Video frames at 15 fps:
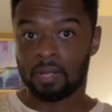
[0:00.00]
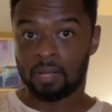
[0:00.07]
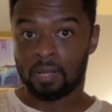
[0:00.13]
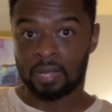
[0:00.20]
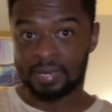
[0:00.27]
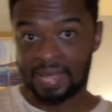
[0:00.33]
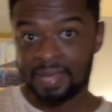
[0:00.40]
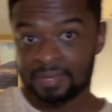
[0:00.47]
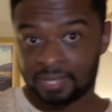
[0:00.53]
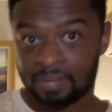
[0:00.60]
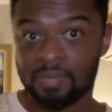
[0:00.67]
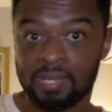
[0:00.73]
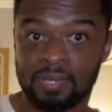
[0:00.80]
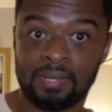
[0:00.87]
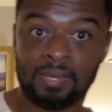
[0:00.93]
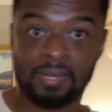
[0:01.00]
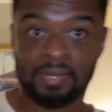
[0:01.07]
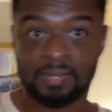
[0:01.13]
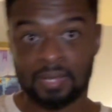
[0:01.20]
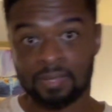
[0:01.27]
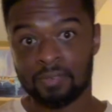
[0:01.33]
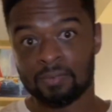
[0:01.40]
An estimate
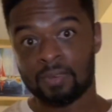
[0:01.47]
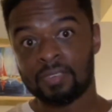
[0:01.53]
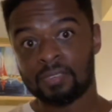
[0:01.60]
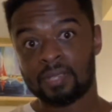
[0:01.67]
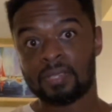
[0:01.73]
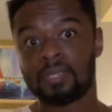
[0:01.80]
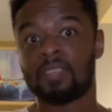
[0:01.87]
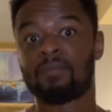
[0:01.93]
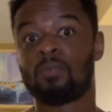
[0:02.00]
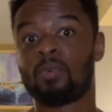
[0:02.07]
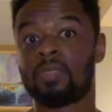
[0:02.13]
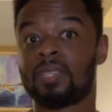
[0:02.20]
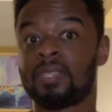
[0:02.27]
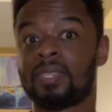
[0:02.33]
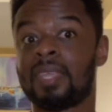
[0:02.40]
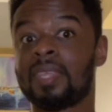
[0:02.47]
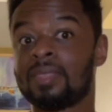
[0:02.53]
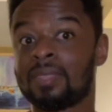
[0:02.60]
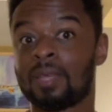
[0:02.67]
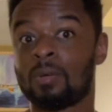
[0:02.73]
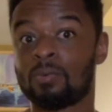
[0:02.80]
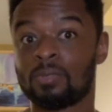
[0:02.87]
is that the Russians have more than
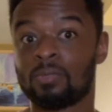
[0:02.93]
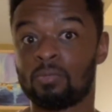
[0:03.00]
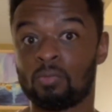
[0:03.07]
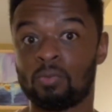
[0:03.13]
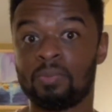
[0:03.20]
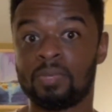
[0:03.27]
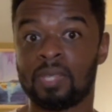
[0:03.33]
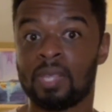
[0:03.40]
10,000 troops